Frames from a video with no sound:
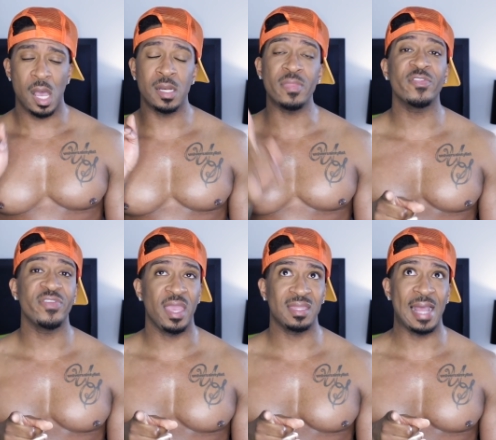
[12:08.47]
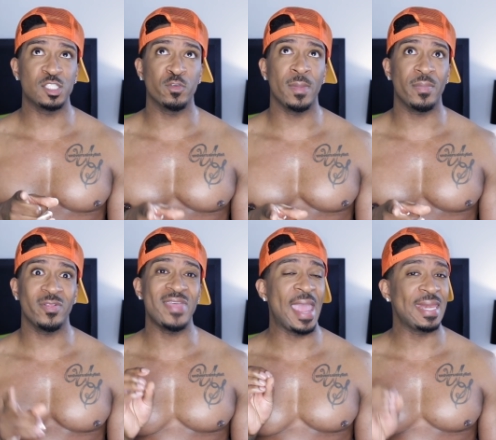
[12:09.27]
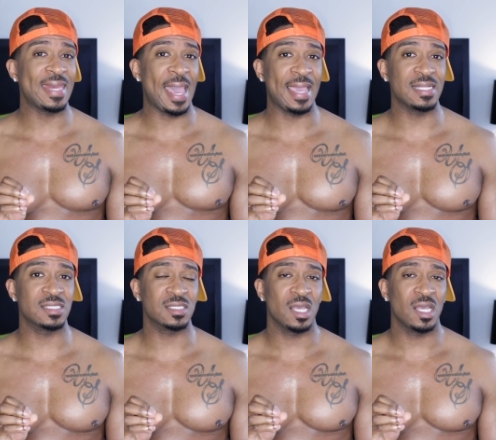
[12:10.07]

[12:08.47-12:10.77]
Another thing that I do remember that night,